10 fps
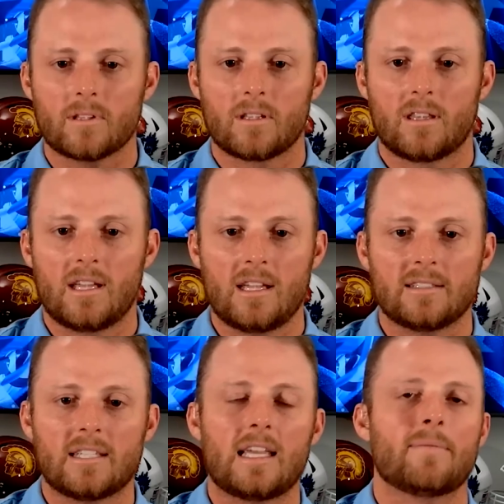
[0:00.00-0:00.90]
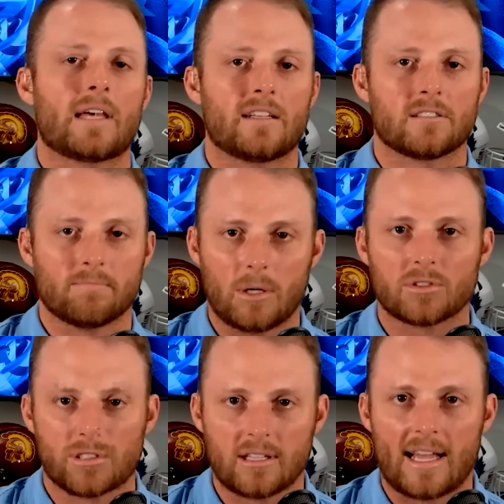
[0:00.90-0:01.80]
the team that is
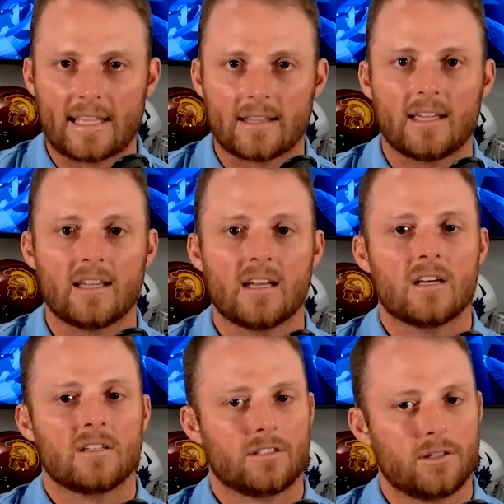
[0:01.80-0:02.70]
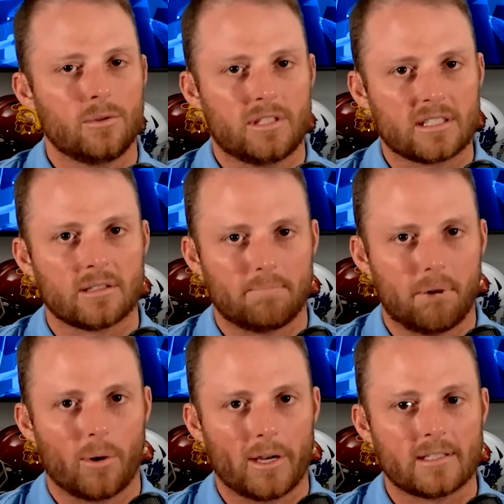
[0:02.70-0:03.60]
most likely to
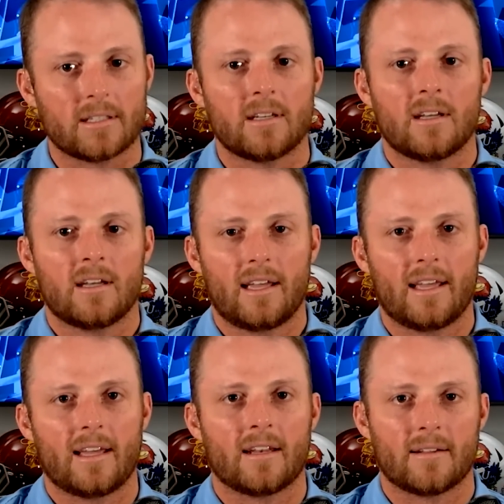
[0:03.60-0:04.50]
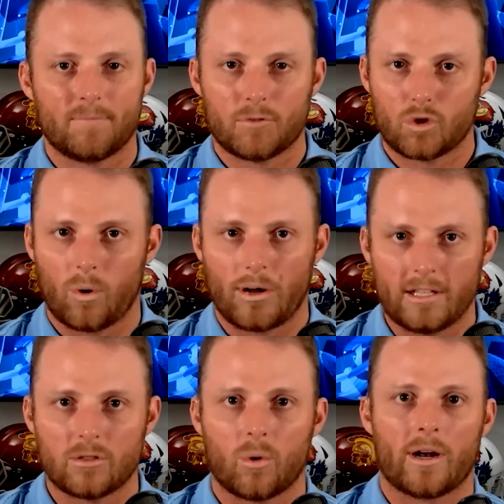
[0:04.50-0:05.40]
disappoint in
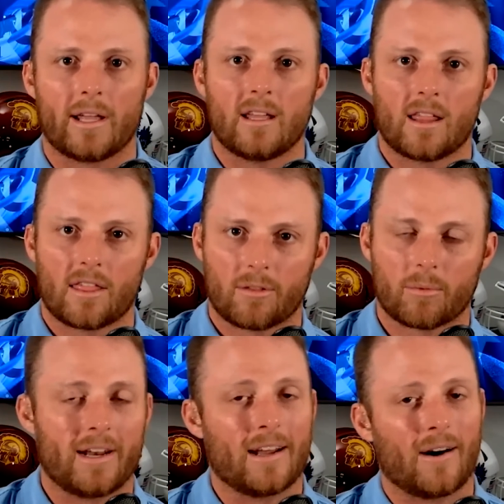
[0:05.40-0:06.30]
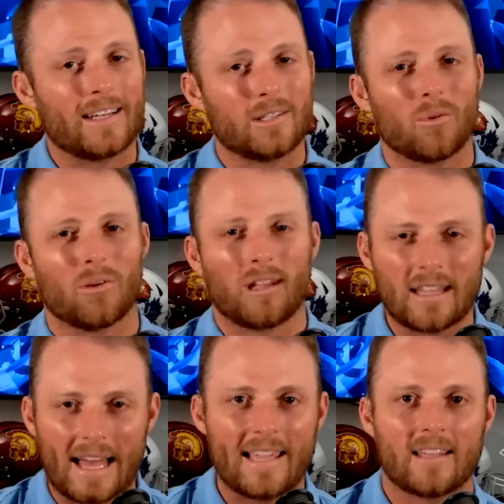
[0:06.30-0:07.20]
twenty twenty-three. Now, I don't
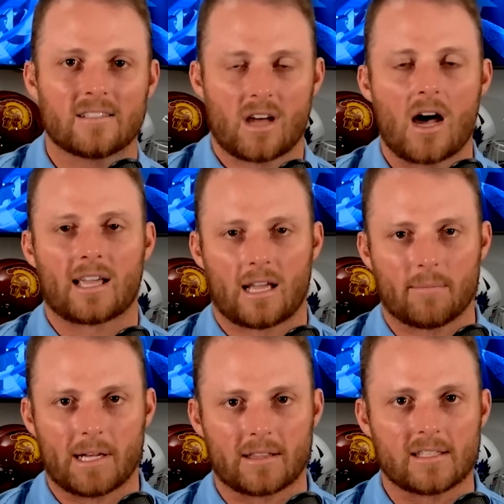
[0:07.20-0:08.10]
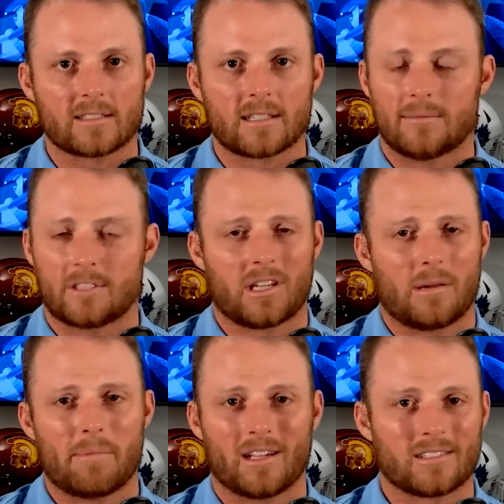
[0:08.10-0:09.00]
like talking about this. I'm just going
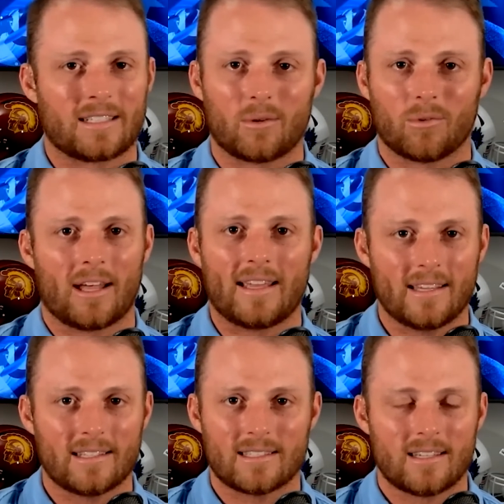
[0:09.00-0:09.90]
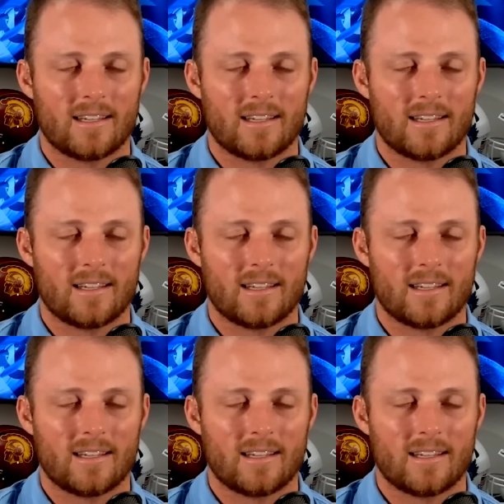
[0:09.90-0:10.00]
to be honest. I don't like it.